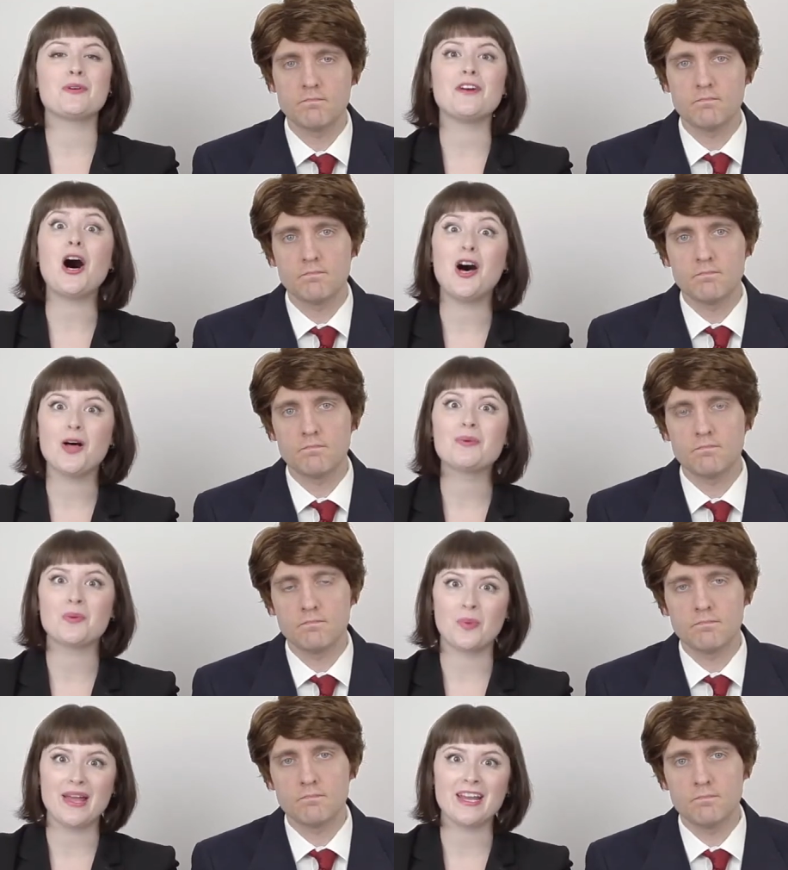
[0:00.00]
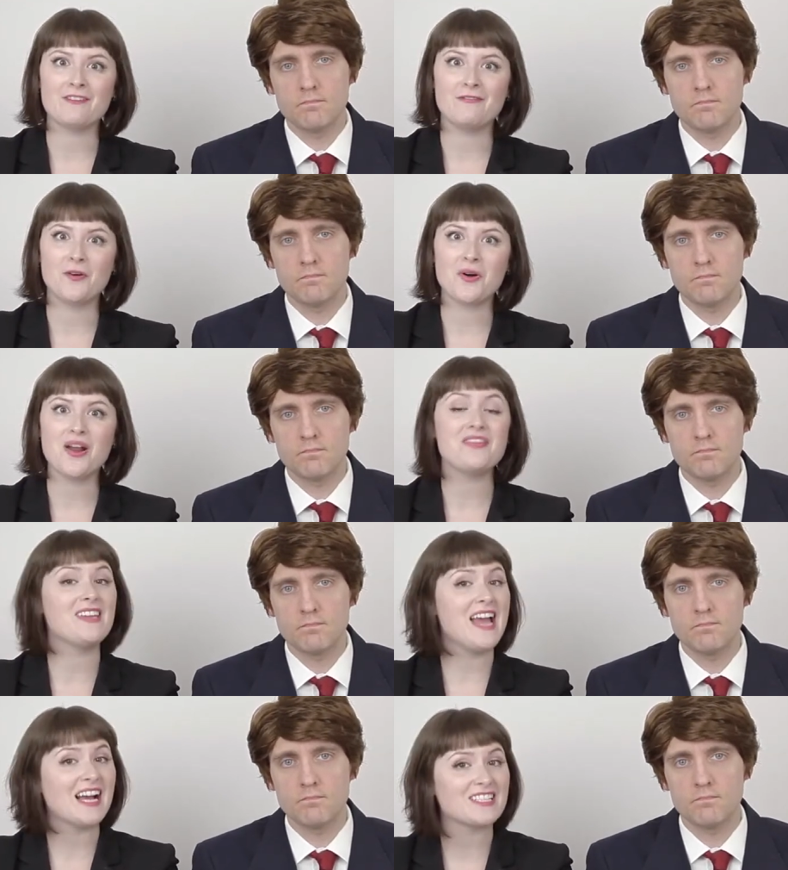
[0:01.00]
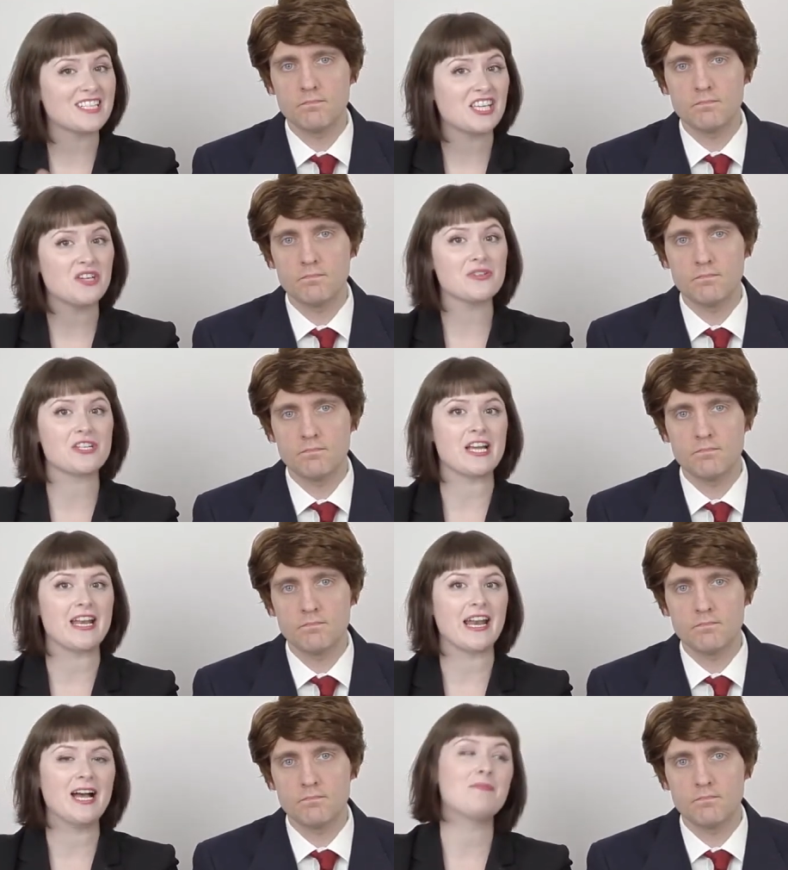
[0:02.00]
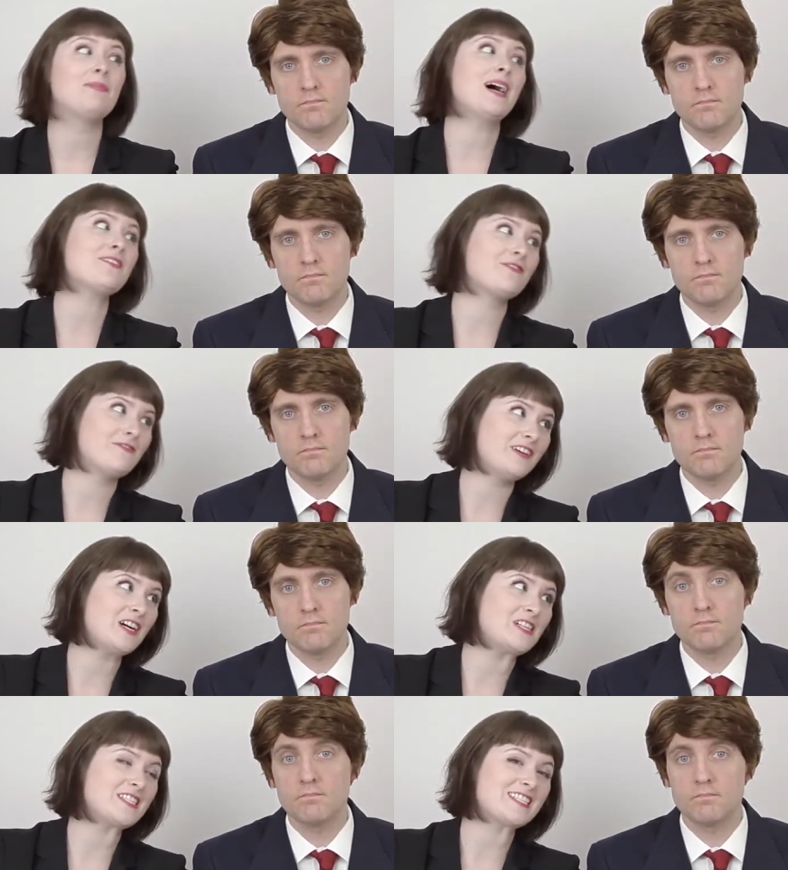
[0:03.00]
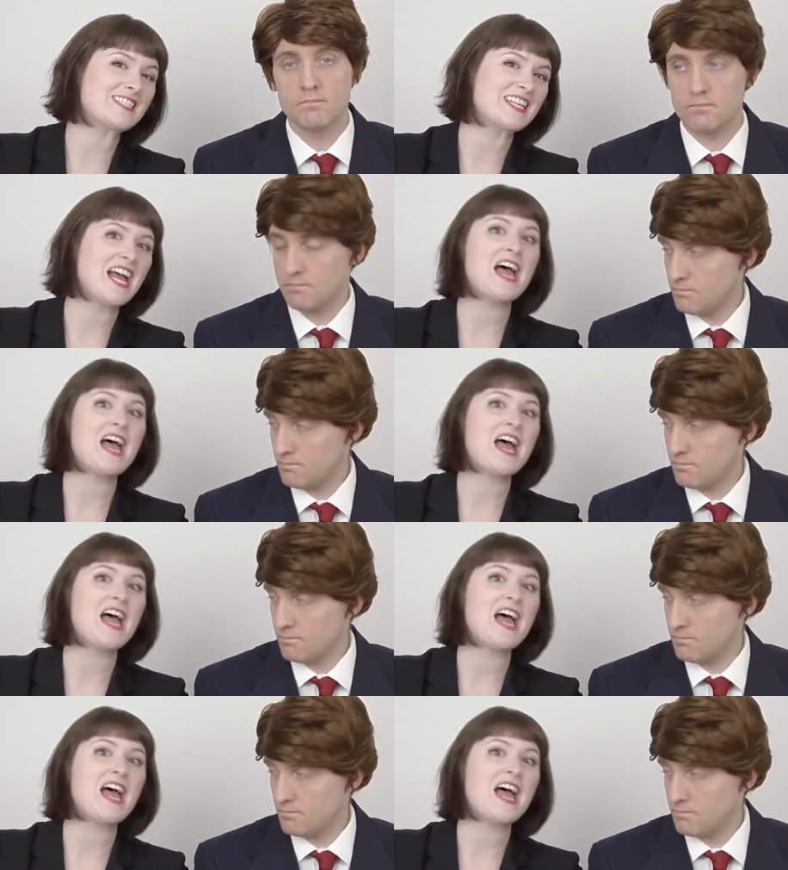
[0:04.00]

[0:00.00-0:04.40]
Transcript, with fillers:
Speaker 1: we've all been waiting for, the execution. But first,